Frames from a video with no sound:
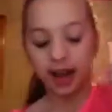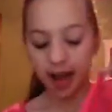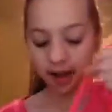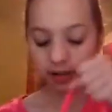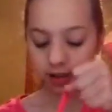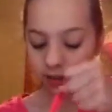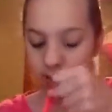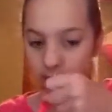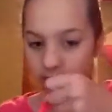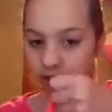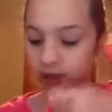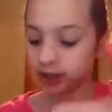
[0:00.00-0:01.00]
I just
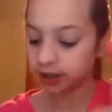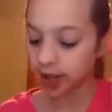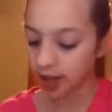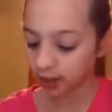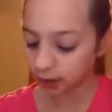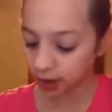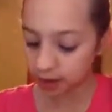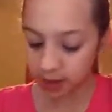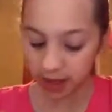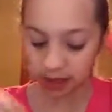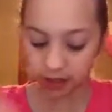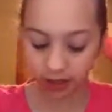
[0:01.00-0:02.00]
bought 3 things for the
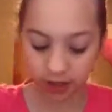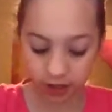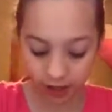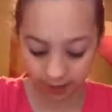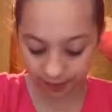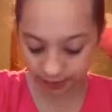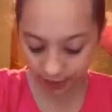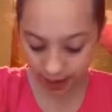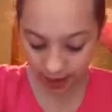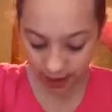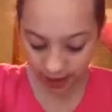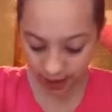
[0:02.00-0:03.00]
pink collection.
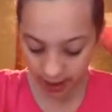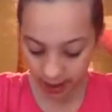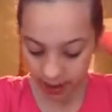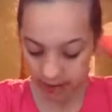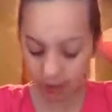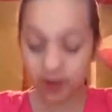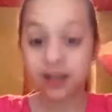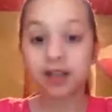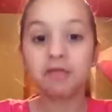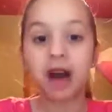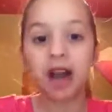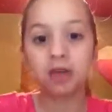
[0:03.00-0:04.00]
I want
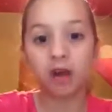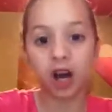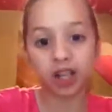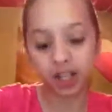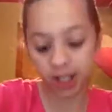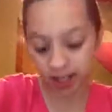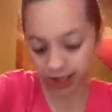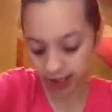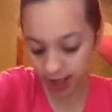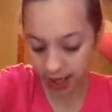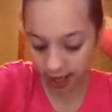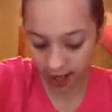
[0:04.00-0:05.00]
some body
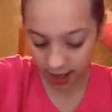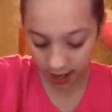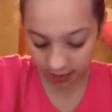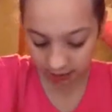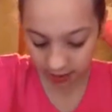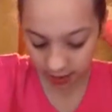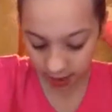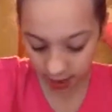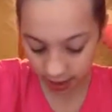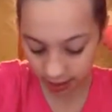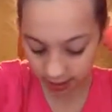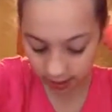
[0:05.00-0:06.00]
washes
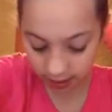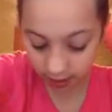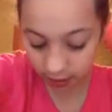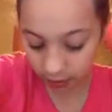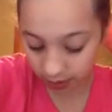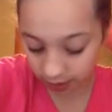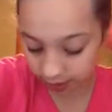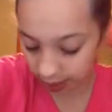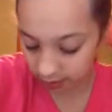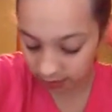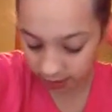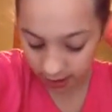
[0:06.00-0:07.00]
because I just wanted
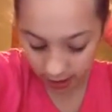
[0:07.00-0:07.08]
some.